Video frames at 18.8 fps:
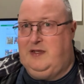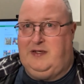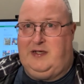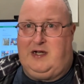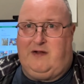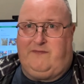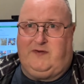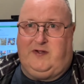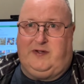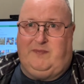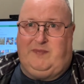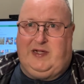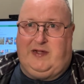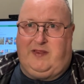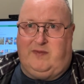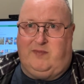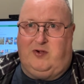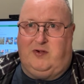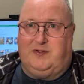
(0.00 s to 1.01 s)
I've got to
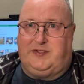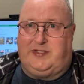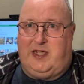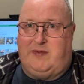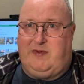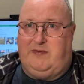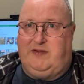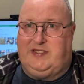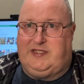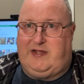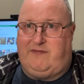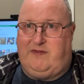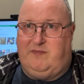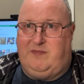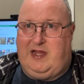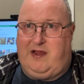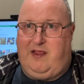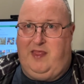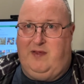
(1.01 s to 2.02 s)
pick the books up and stuff
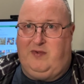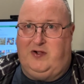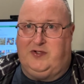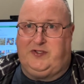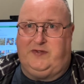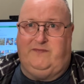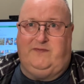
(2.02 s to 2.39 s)
them back in the box